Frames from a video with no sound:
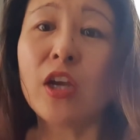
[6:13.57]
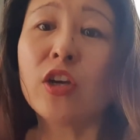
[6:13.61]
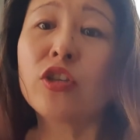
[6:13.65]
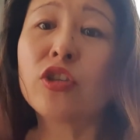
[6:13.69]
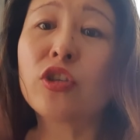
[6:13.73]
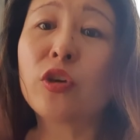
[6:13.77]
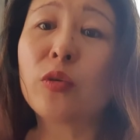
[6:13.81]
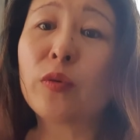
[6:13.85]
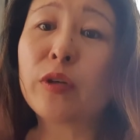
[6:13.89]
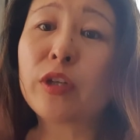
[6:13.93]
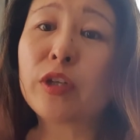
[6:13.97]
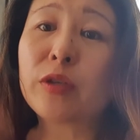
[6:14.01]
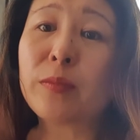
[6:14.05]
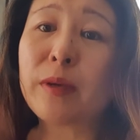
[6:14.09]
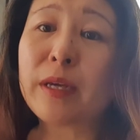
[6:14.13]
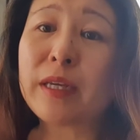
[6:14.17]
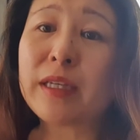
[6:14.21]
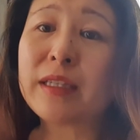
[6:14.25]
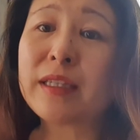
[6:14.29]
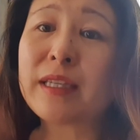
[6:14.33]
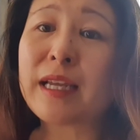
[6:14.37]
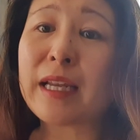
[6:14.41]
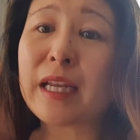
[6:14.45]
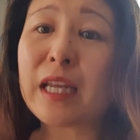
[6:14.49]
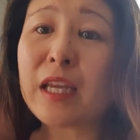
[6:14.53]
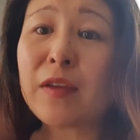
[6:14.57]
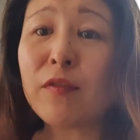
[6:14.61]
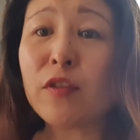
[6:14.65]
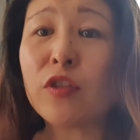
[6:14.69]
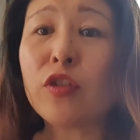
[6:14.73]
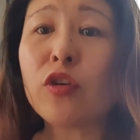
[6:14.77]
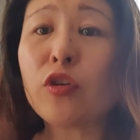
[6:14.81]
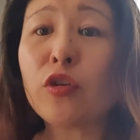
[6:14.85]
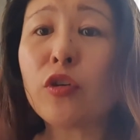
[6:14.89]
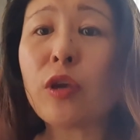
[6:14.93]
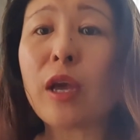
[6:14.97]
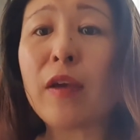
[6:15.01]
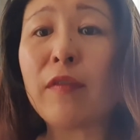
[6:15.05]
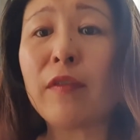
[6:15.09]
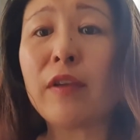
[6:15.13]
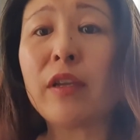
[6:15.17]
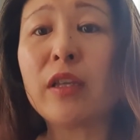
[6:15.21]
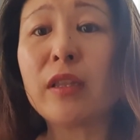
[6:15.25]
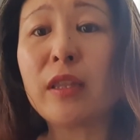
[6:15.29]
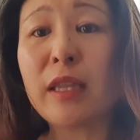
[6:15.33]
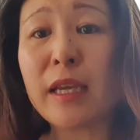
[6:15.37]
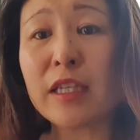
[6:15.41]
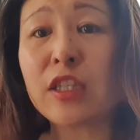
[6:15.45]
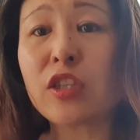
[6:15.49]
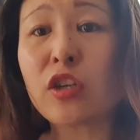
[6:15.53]
So which means that even though you're
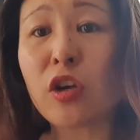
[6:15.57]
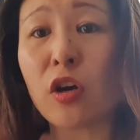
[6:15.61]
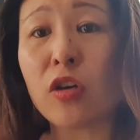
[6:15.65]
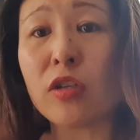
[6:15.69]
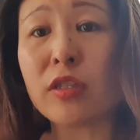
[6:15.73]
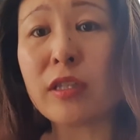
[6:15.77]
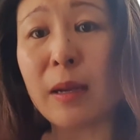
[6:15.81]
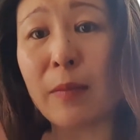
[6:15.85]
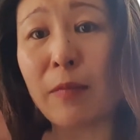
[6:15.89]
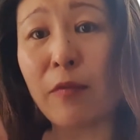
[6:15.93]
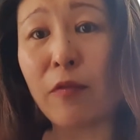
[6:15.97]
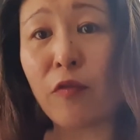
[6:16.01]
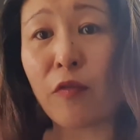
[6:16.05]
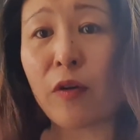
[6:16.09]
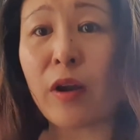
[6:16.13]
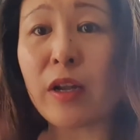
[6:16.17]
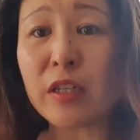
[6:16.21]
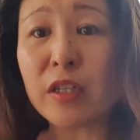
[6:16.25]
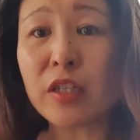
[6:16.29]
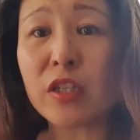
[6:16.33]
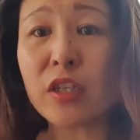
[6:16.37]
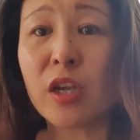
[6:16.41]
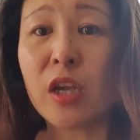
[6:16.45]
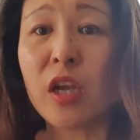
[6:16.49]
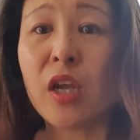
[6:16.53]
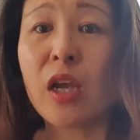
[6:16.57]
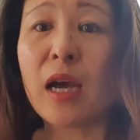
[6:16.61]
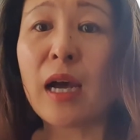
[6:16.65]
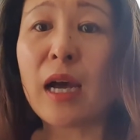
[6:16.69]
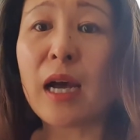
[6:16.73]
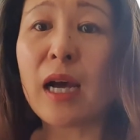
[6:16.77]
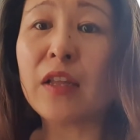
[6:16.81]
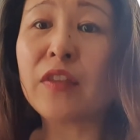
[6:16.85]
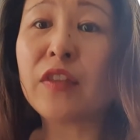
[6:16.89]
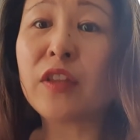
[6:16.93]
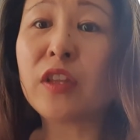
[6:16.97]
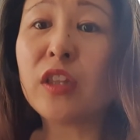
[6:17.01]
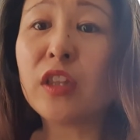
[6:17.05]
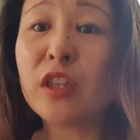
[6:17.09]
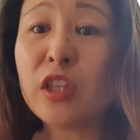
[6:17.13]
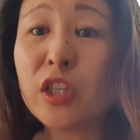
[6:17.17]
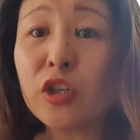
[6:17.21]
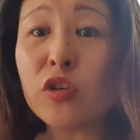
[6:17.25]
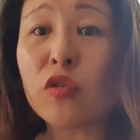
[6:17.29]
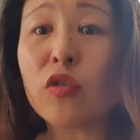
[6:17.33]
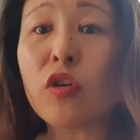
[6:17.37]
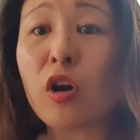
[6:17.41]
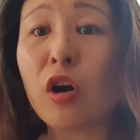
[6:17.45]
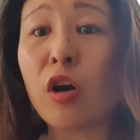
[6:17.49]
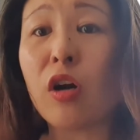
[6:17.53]
having less costs up front, uh, the
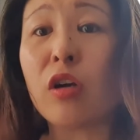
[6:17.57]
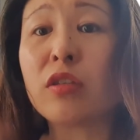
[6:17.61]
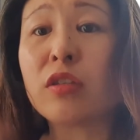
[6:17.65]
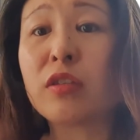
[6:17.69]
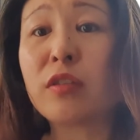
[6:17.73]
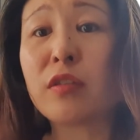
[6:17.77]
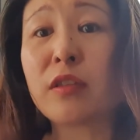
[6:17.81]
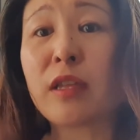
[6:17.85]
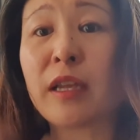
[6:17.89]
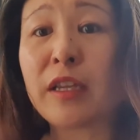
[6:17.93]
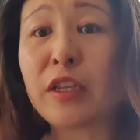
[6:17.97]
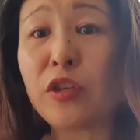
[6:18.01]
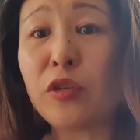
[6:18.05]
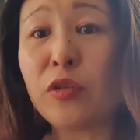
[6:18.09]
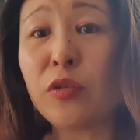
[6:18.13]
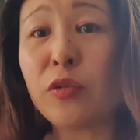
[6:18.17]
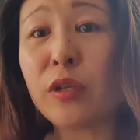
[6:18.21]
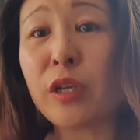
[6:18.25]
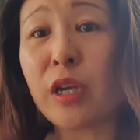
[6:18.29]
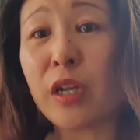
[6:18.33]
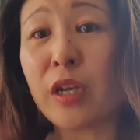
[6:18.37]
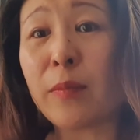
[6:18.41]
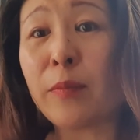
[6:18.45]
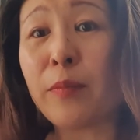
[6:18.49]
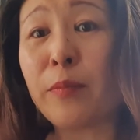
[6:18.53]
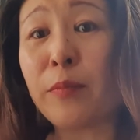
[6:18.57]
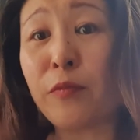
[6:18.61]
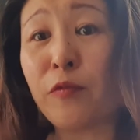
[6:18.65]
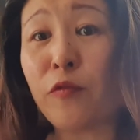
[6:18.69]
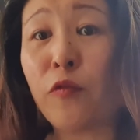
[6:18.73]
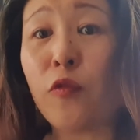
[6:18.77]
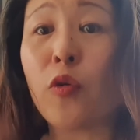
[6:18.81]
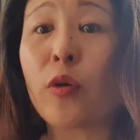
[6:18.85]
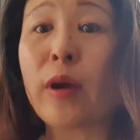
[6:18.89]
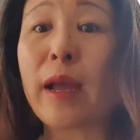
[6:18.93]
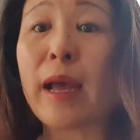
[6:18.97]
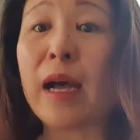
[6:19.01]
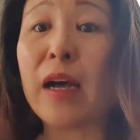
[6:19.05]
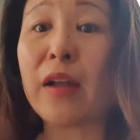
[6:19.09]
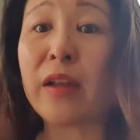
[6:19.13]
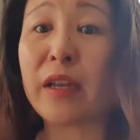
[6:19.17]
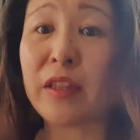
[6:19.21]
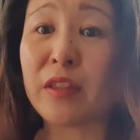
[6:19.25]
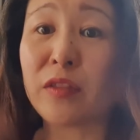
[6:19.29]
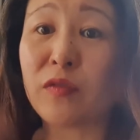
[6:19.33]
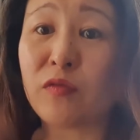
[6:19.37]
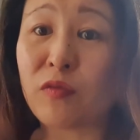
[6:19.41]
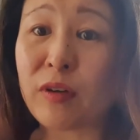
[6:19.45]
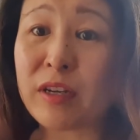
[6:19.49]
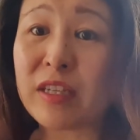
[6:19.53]
little costs that you're going to fork out
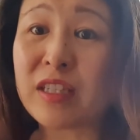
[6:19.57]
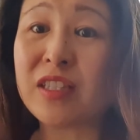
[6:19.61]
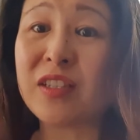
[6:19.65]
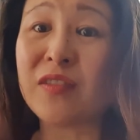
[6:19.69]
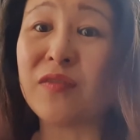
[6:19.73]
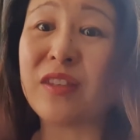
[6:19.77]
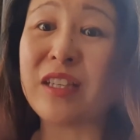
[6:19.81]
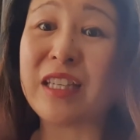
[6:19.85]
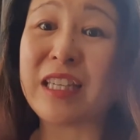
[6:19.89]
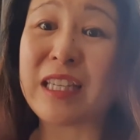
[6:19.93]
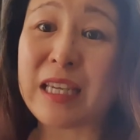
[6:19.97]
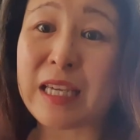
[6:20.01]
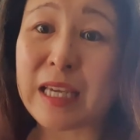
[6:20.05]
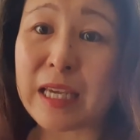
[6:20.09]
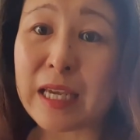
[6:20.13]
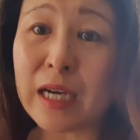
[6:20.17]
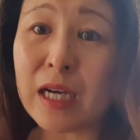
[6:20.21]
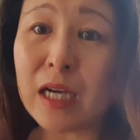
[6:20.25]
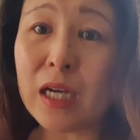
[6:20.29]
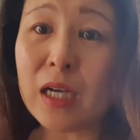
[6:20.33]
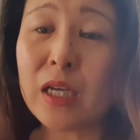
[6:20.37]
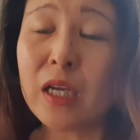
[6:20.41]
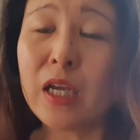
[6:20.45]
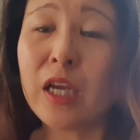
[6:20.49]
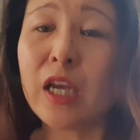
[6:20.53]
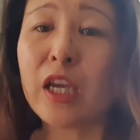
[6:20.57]
in the rest of the year,